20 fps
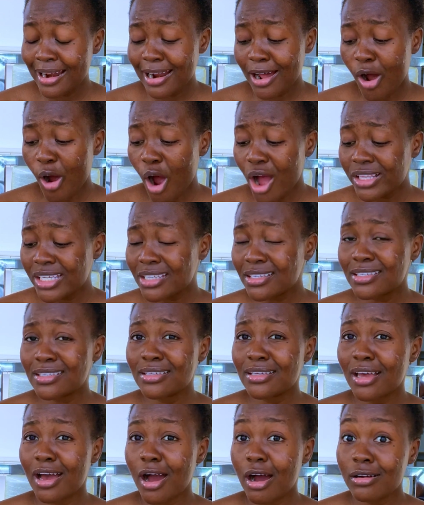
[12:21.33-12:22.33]
For this
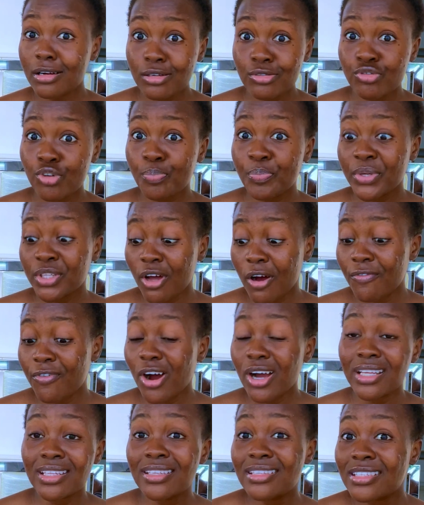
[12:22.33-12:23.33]
grouping of
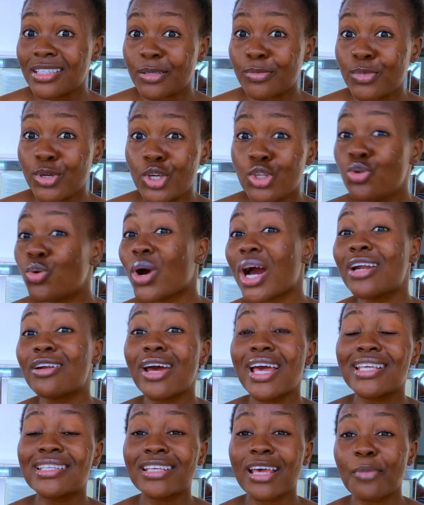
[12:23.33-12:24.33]
organisms, you cannot
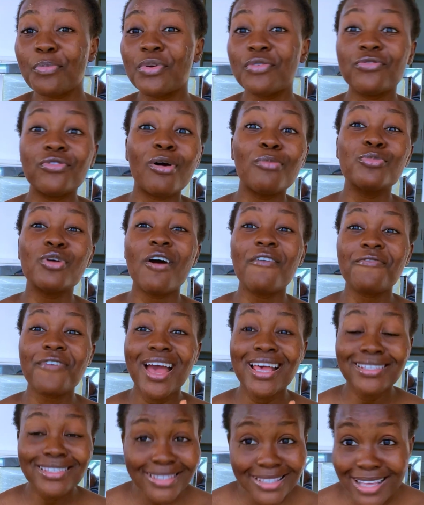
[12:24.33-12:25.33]
escape it from your
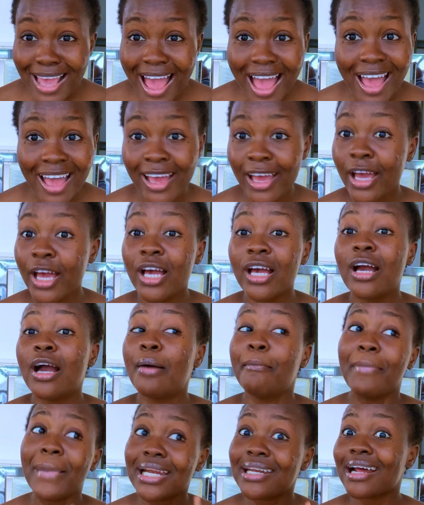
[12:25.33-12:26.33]
first year
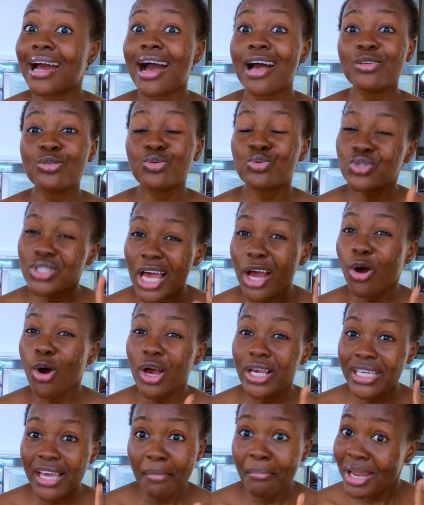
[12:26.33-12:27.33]
medical school, second
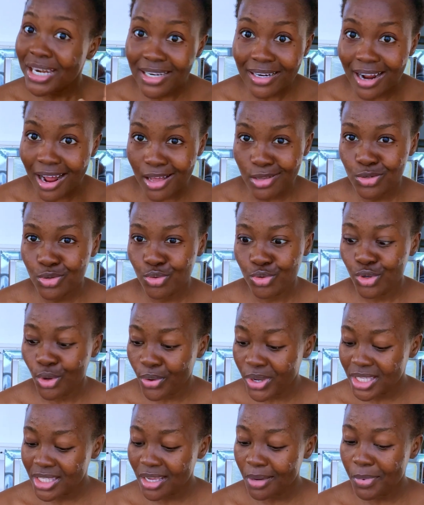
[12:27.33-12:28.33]
year medical school, you
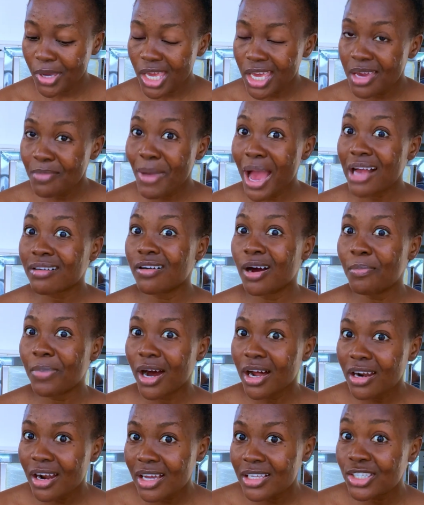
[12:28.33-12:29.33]
will still be in
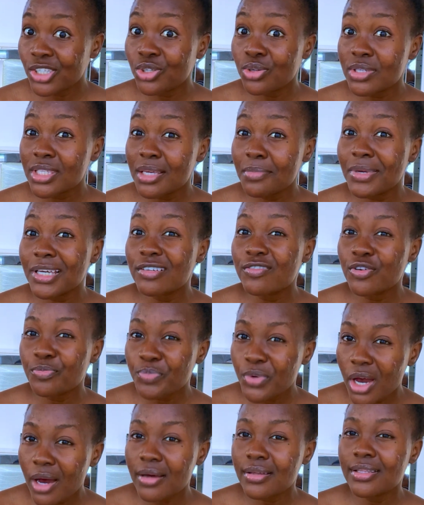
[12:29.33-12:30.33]
microbiology, you still be grouping
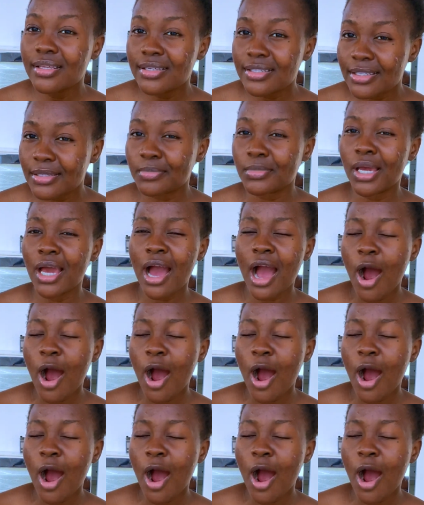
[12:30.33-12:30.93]
organisms.